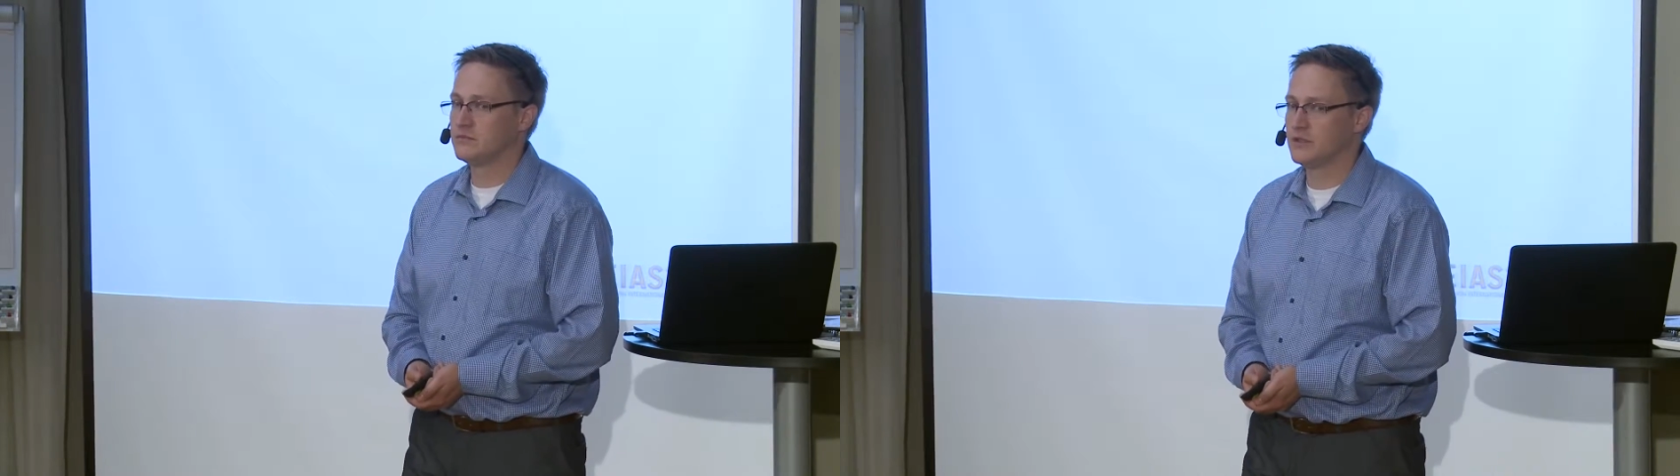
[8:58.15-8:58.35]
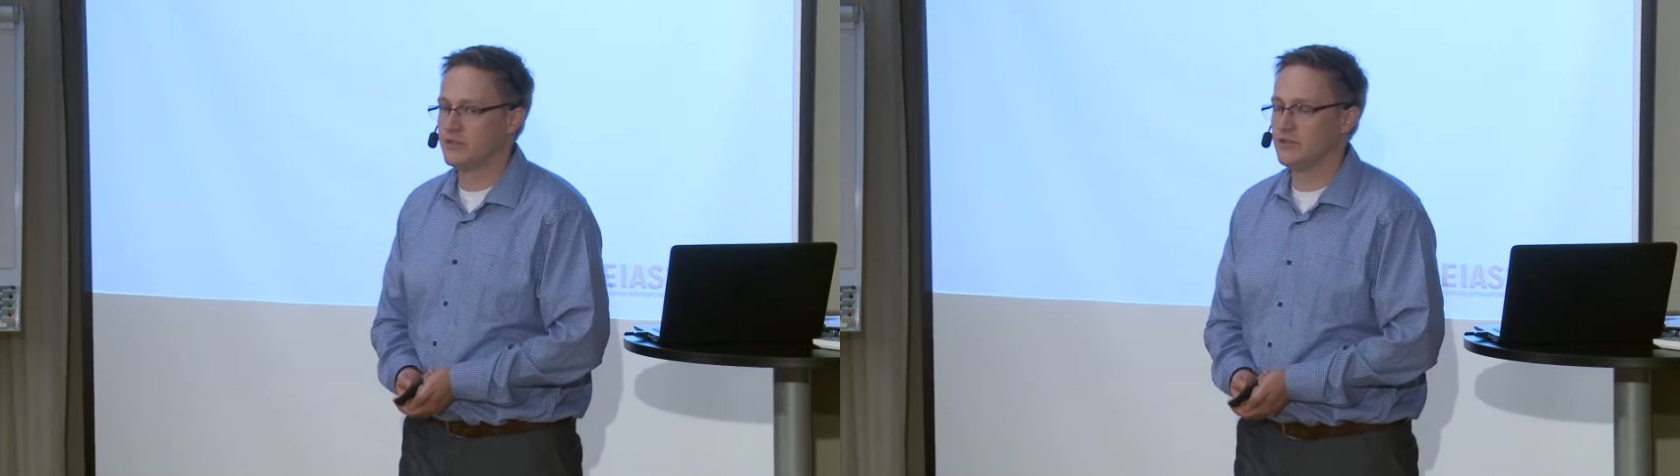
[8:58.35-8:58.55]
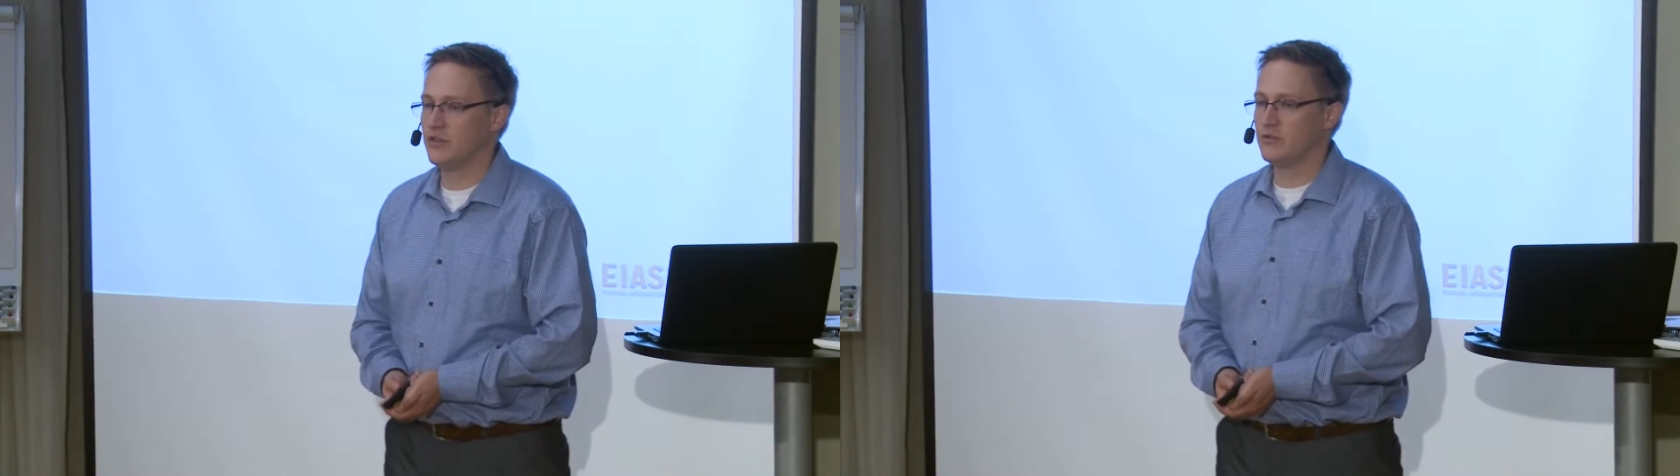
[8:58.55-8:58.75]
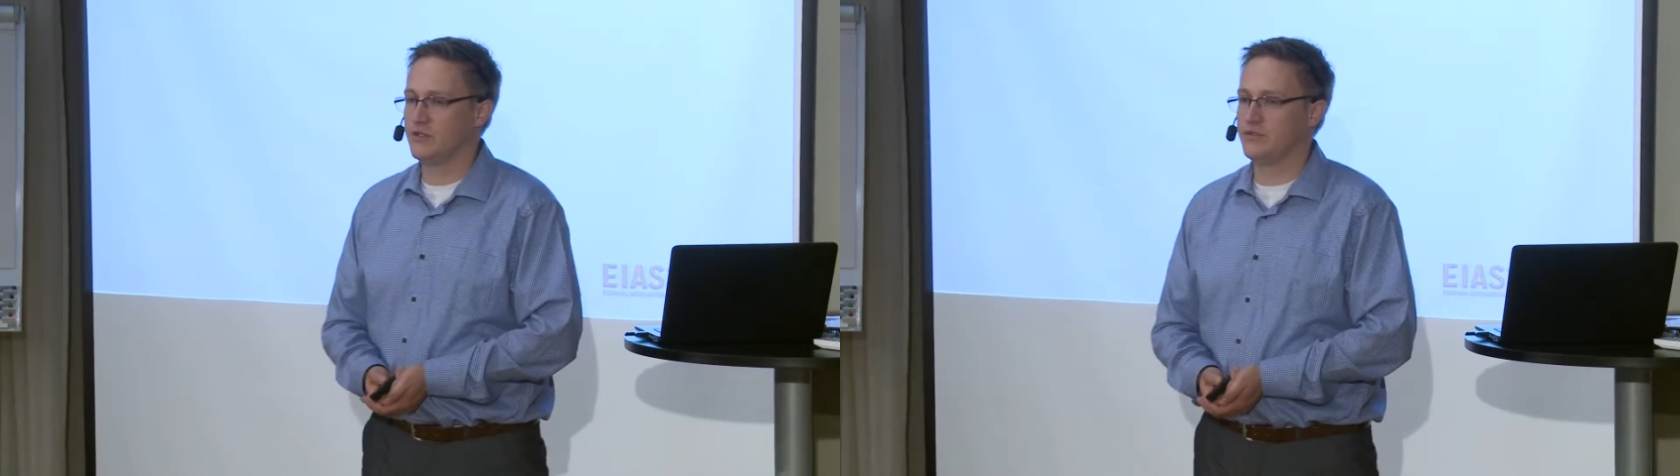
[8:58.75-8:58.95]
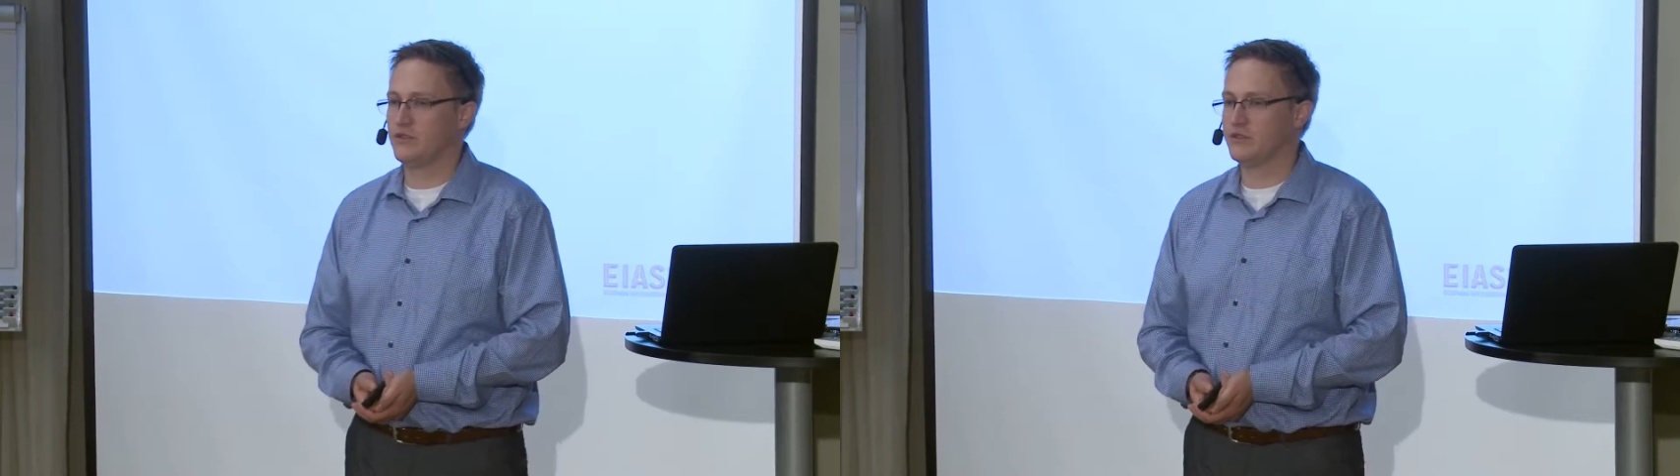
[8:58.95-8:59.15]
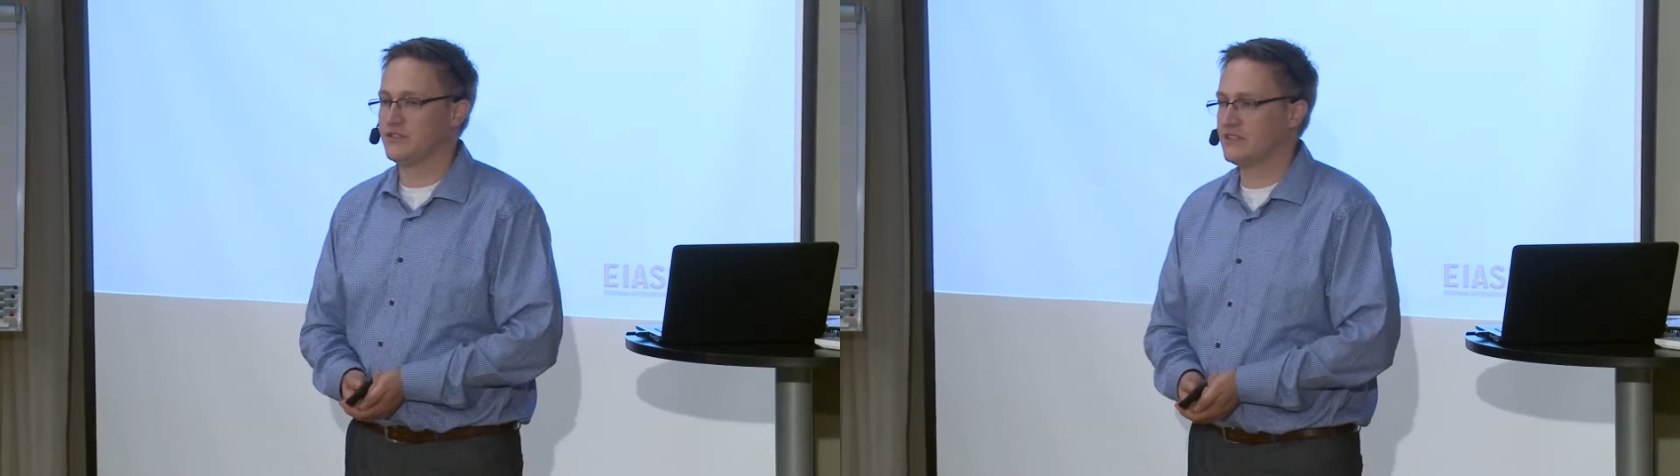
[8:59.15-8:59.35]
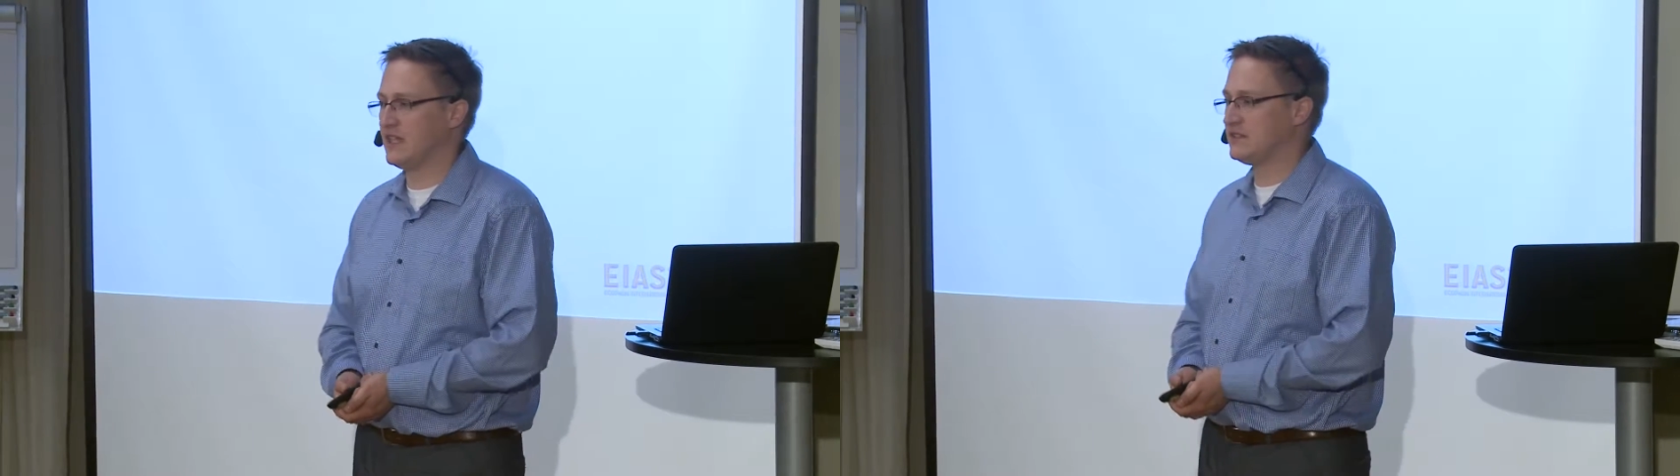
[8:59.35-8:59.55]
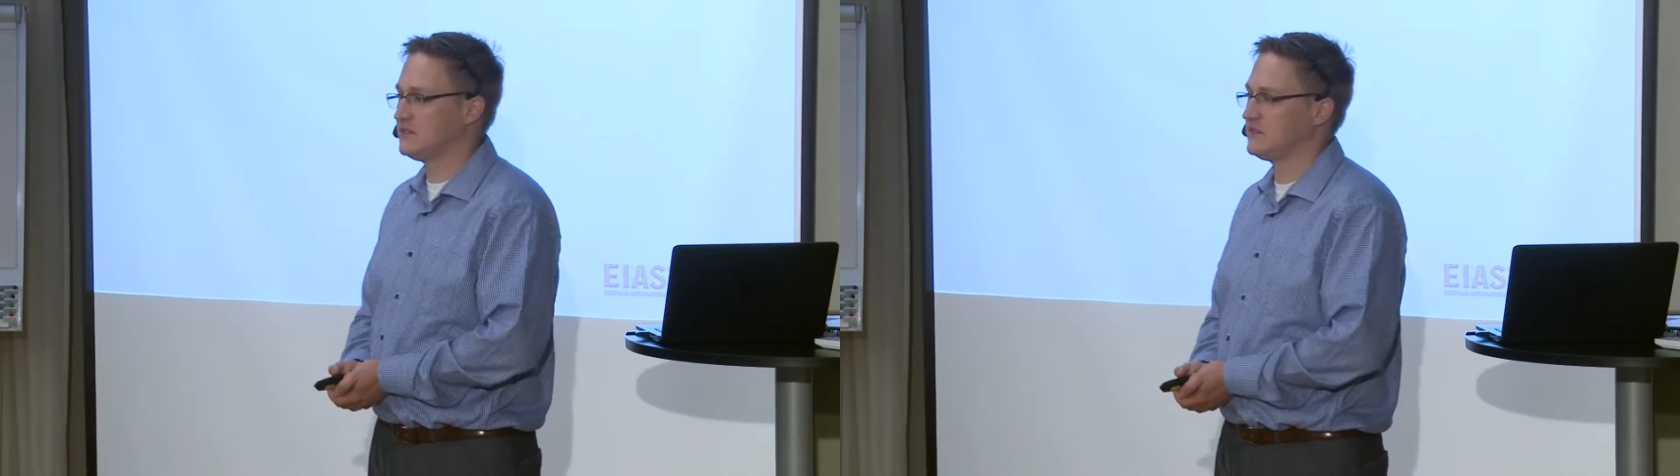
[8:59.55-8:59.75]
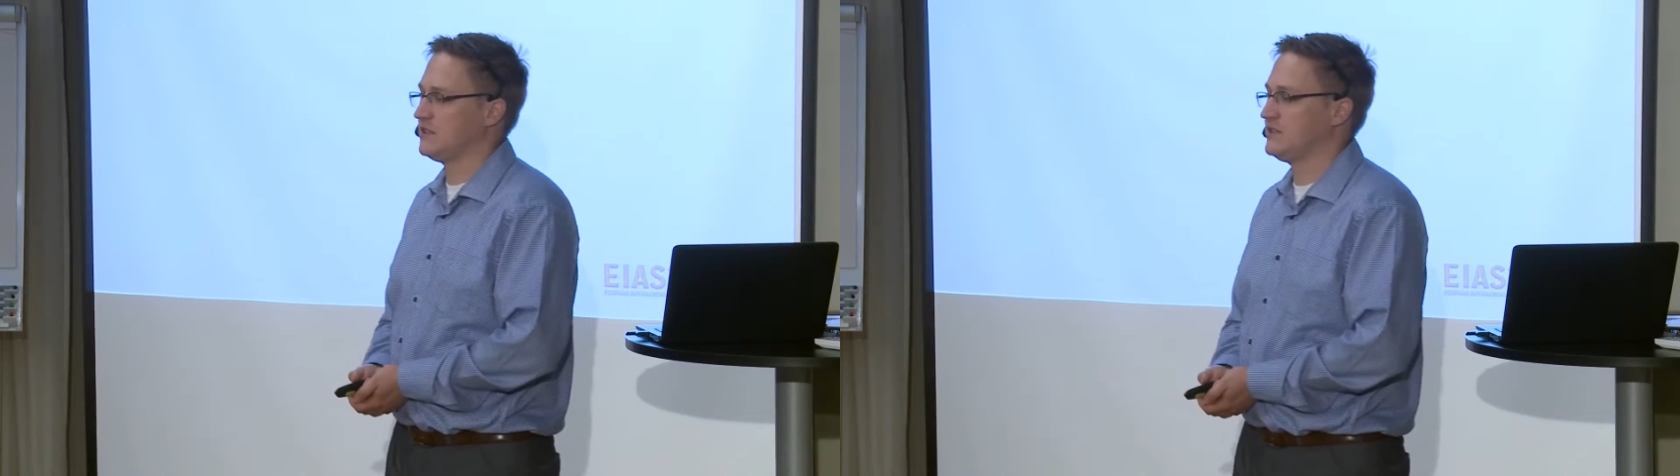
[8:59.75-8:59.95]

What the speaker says: because you don't want to understand,